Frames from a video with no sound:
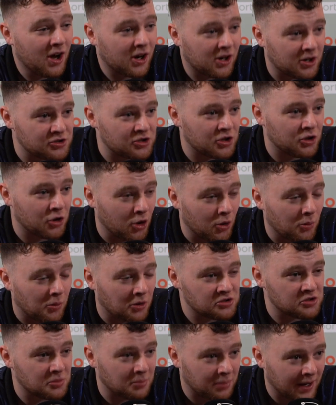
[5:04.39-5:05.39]
because I knew I
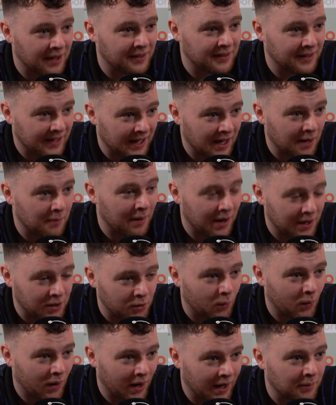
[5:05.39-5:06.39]
wasn't playing the game I
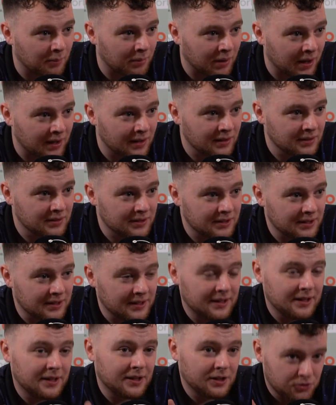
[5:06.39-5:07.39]
know I can play.
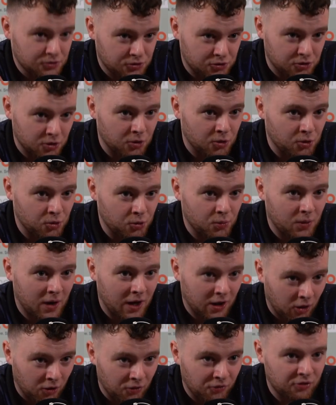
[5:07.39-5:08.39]
So
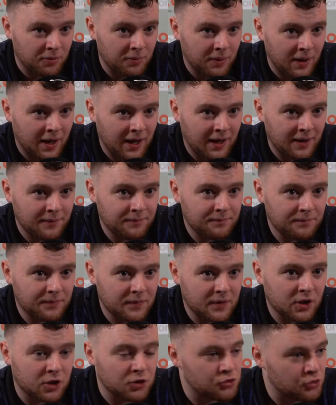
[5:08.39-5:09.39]
I learnt from that.
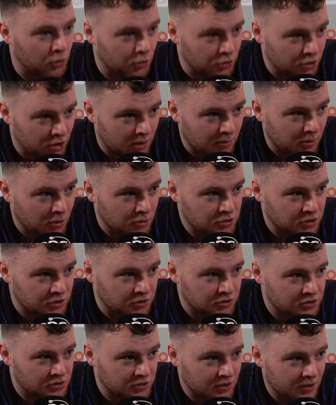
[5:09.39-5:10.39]
Control your
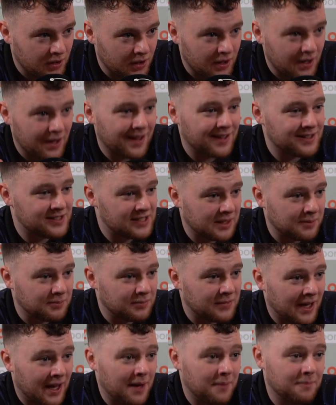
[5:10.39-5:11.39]
emotions. At the same
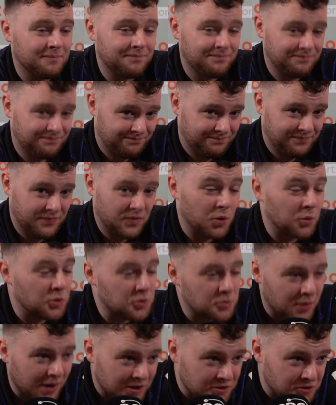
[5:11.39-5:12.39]
time, there
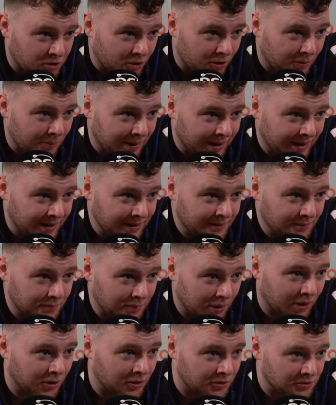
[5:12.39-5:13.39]
was pressure on me
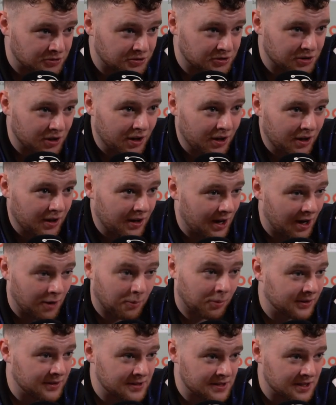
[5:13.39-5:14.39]
because
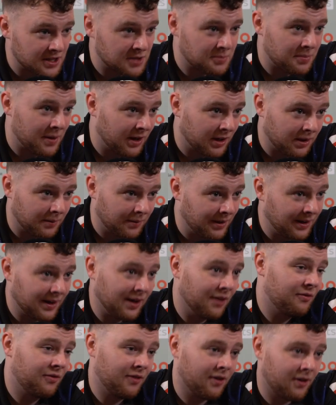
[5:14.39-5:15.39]
everyone is expecting me to
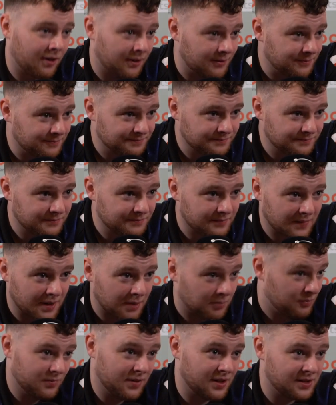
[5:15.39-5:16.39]
get far.
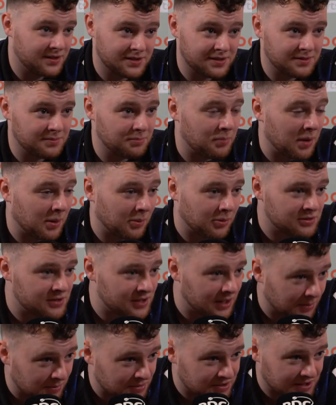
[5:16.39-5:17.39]
And as people
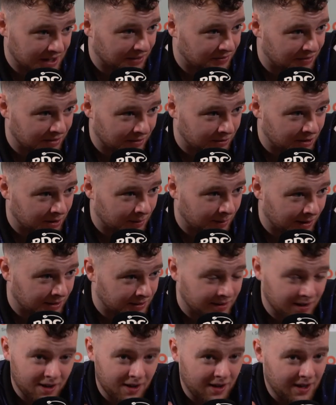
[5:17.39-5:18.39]
say, I'm sick favourite the
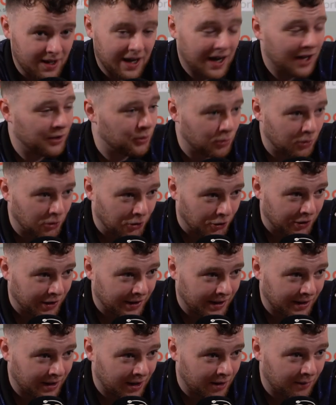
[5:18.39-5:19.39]
man. I don't look
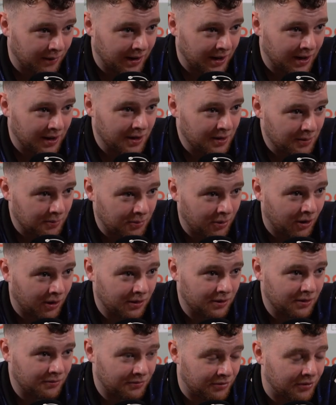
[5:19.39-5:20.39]
at it that way, but
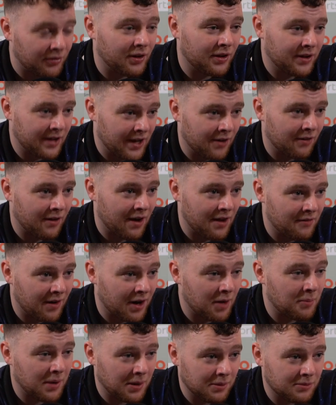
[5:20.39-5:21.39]
from the year I've
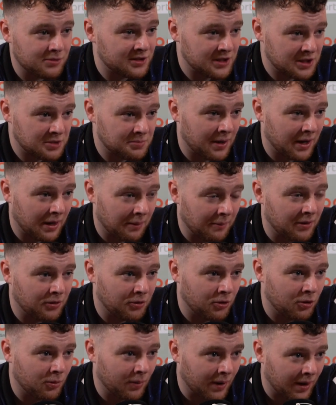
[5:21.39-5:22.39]
had, people's expecting me to
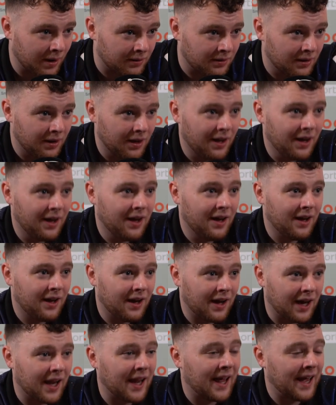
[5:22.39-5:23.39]
do well.
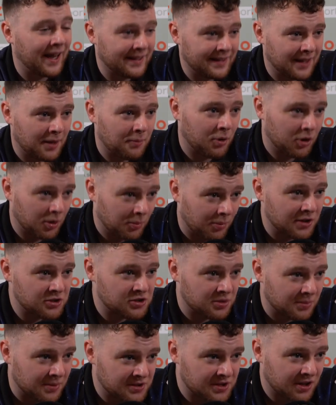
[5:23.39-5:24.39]
And I think I put the
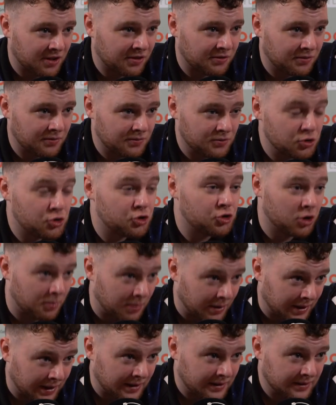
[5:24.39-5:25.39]
pressure on myself
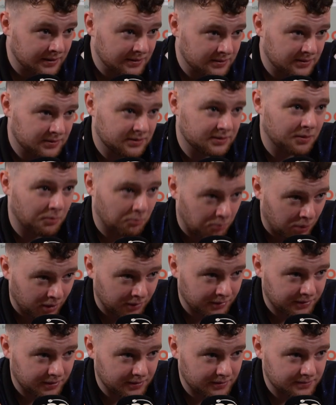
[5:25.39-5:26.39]
stupidly,
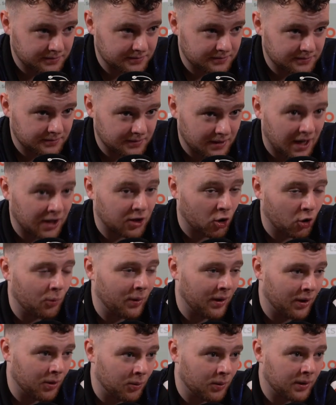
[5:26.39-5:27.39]
but I cope
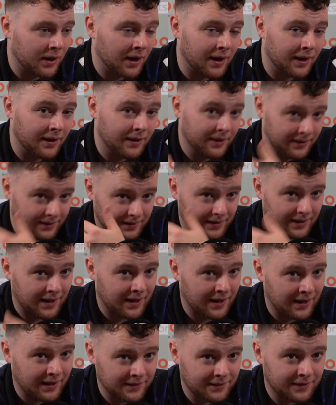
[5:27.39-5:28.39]
with it okay,
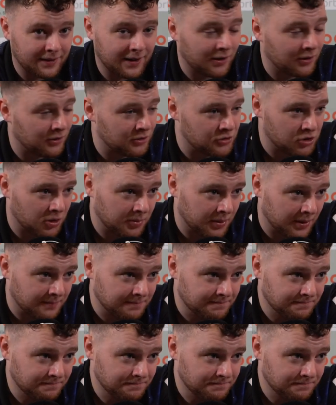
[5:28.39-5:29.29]
and I got the job done.